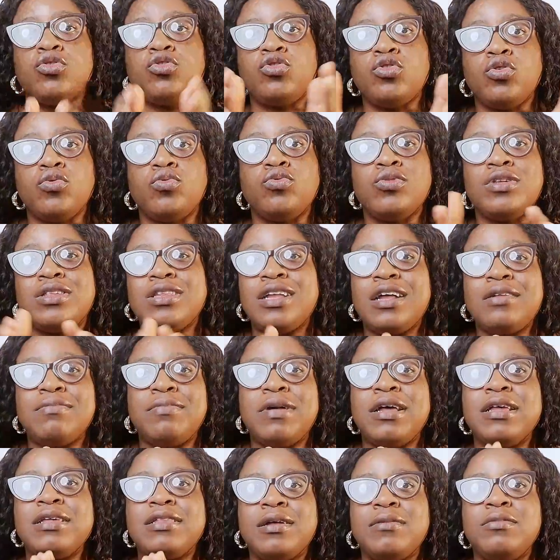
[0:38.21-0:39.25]
So we'll start
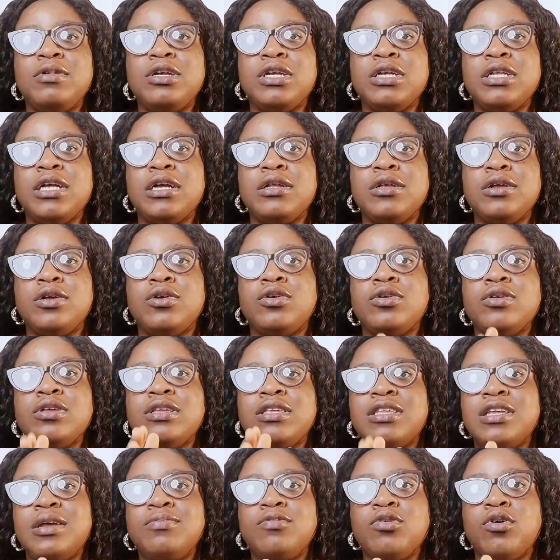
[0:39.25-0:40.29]
by establishing that the
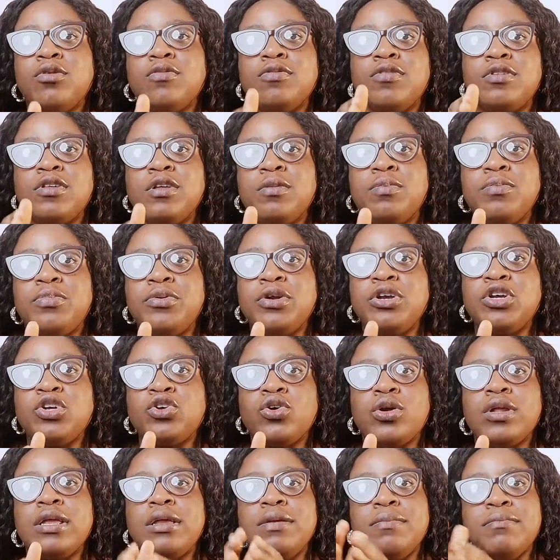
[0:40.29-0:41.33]
concept of
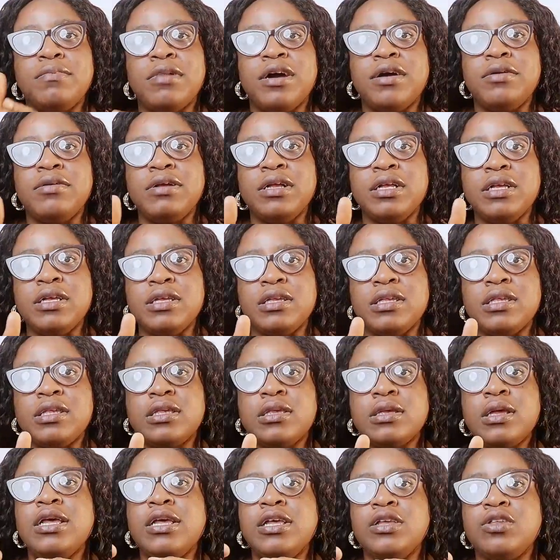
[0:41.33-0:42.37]
separation in marriages
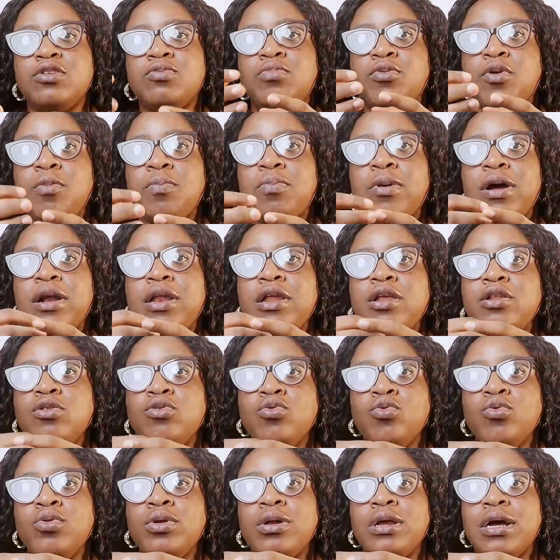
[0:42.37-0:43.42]
is properly
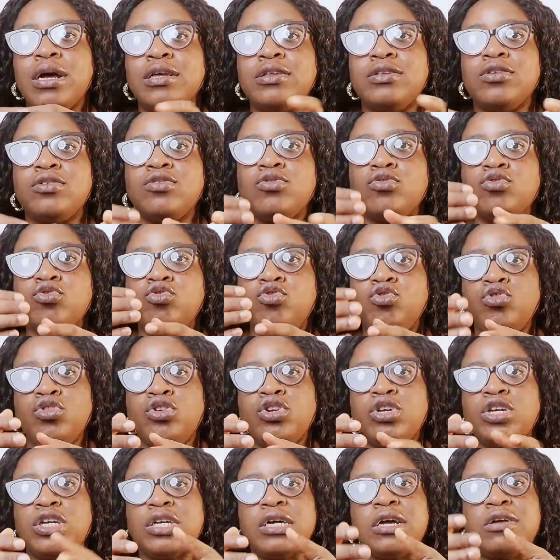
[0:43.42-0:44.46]
known as
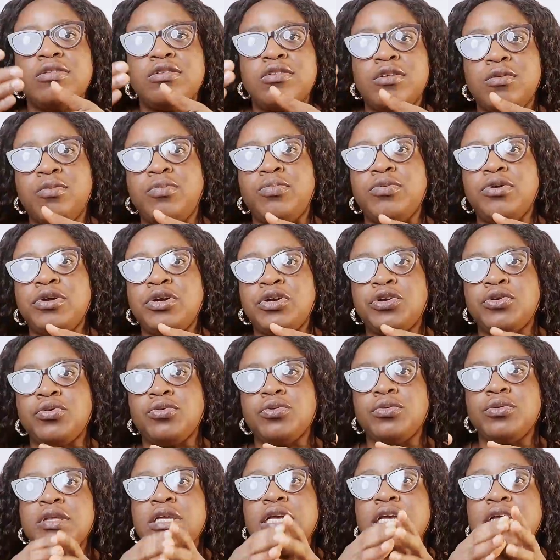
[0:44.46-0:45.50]
judicial separation
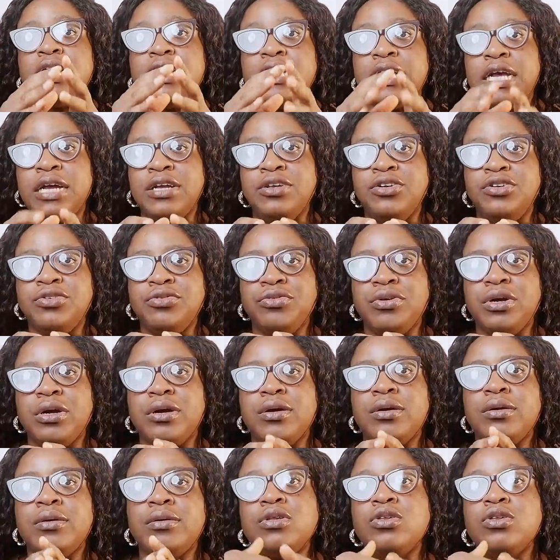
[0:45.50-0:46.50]
in Nigeria.